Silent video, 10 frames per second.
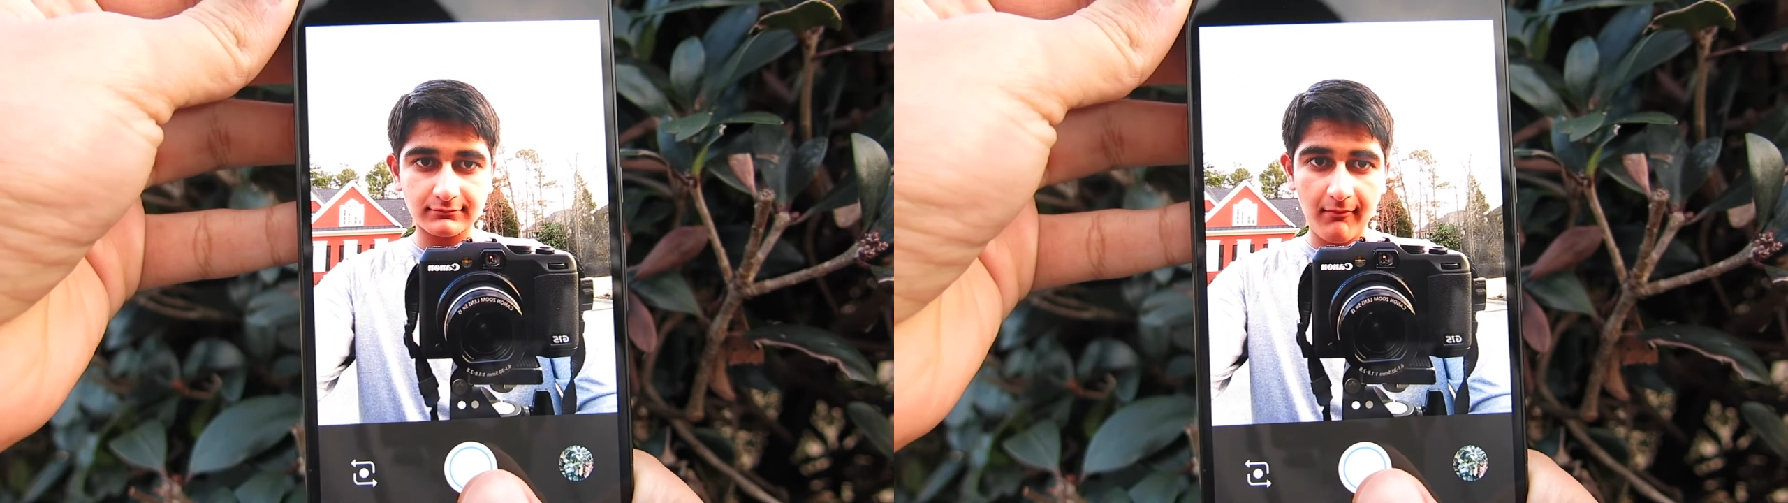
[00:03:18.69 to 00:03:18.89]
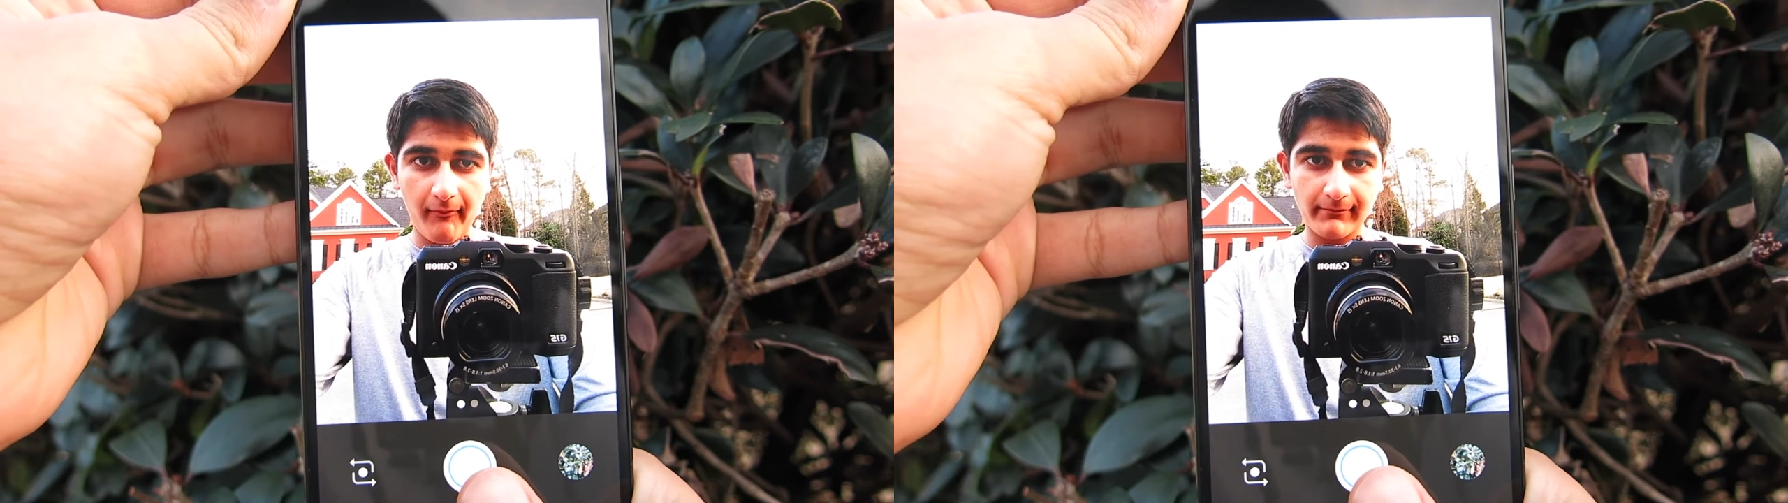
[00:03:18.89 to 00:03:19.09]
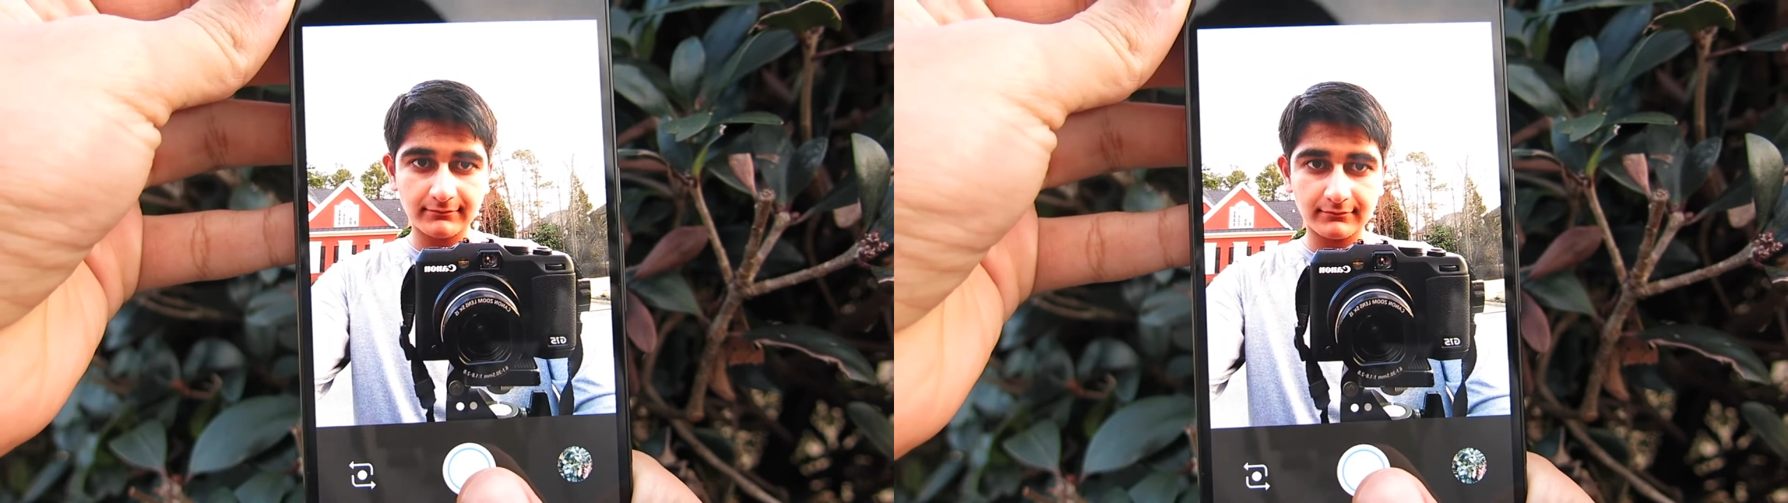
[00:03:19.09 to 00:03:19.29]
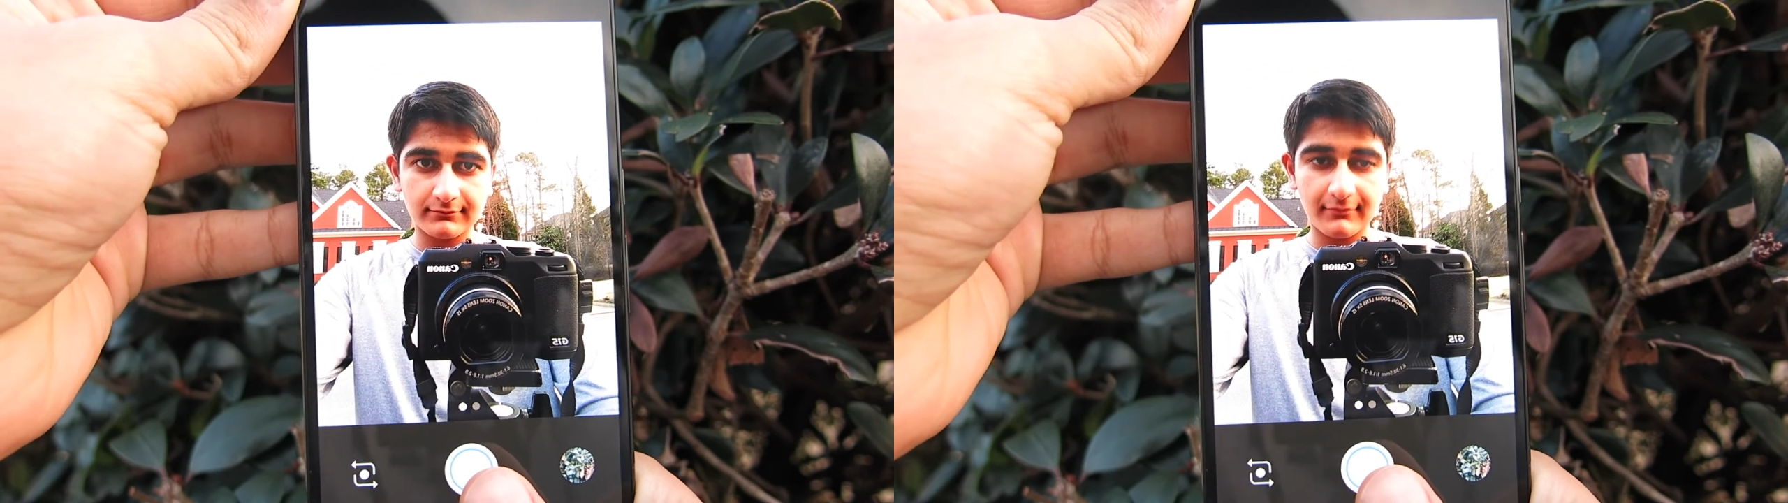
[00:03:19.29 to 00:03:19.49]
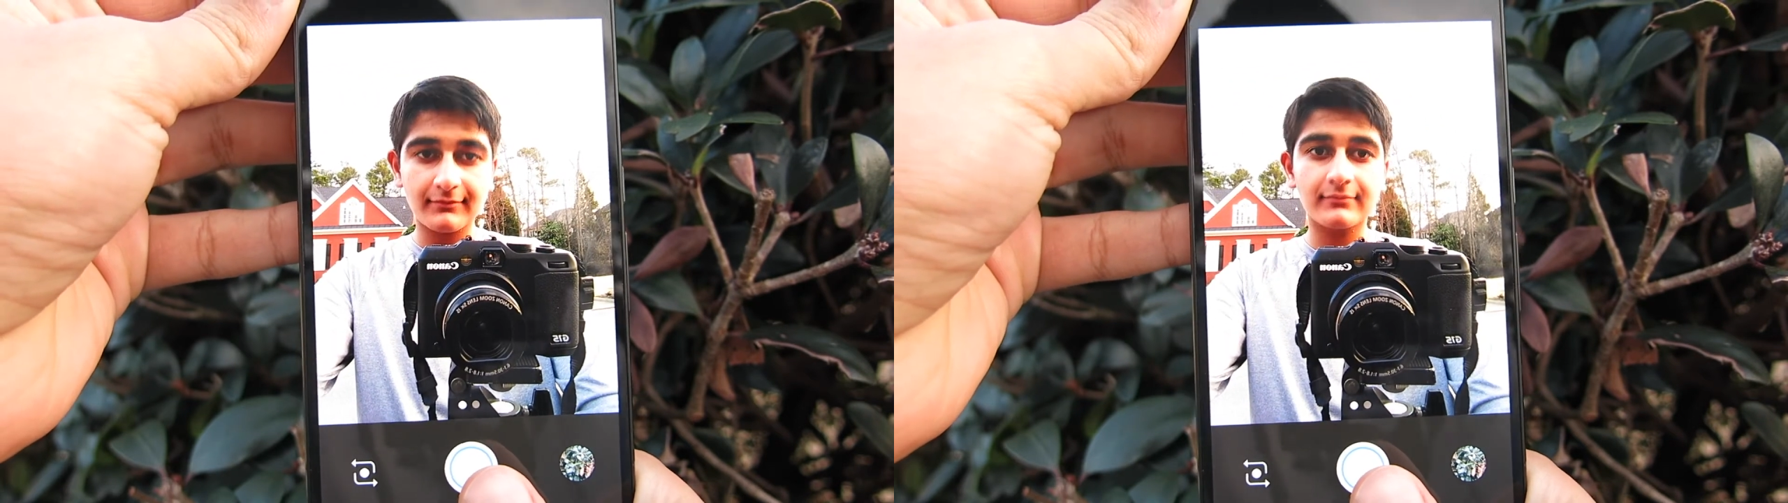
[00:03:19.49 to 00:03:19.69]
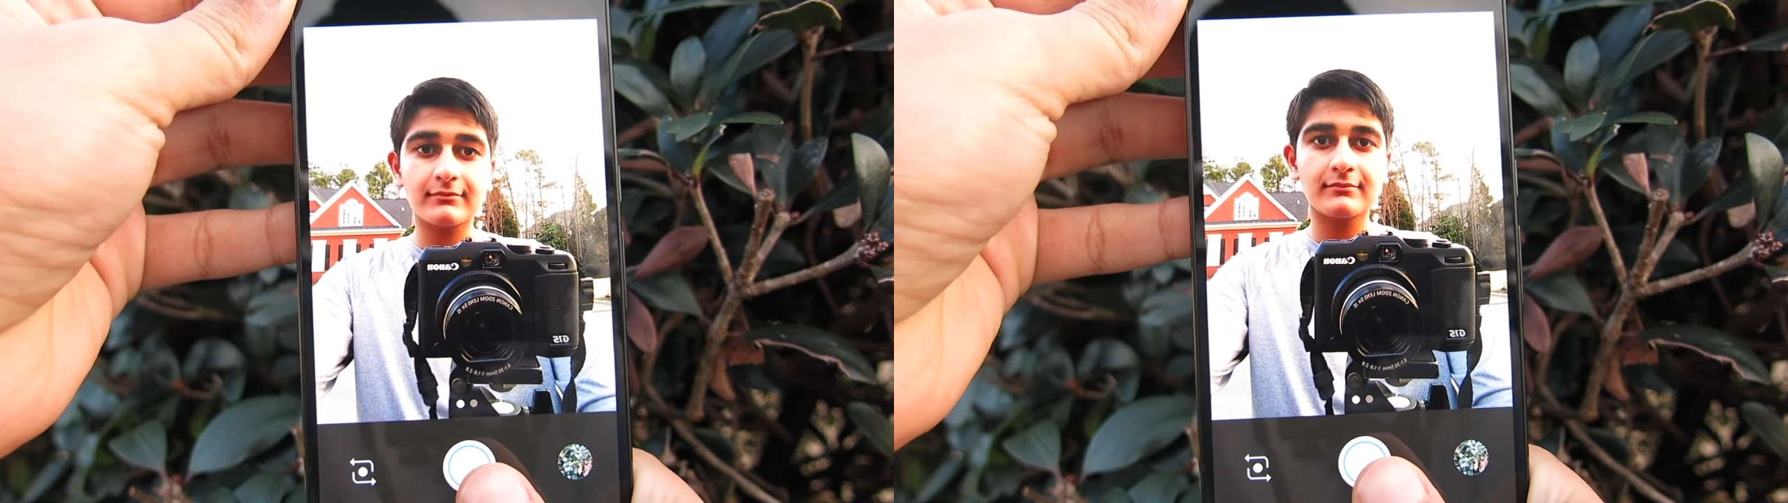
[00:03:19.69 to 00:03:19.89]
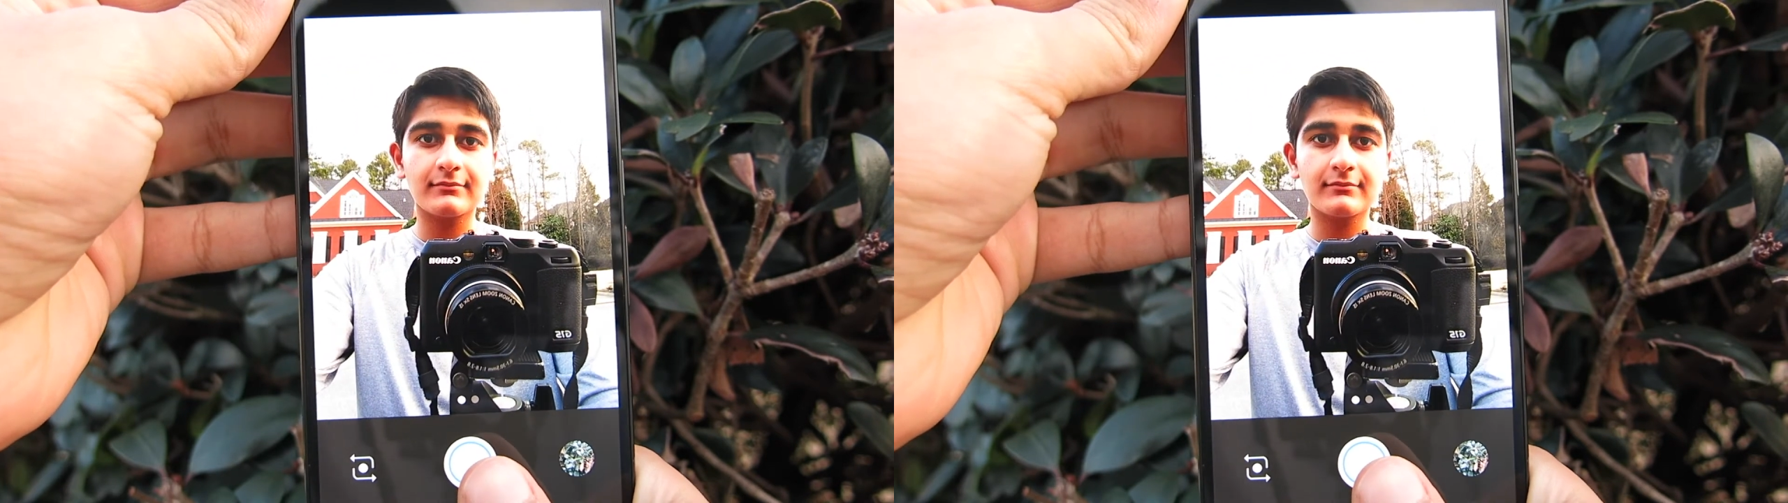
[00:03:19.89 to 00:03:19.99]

8-megapixel shooter.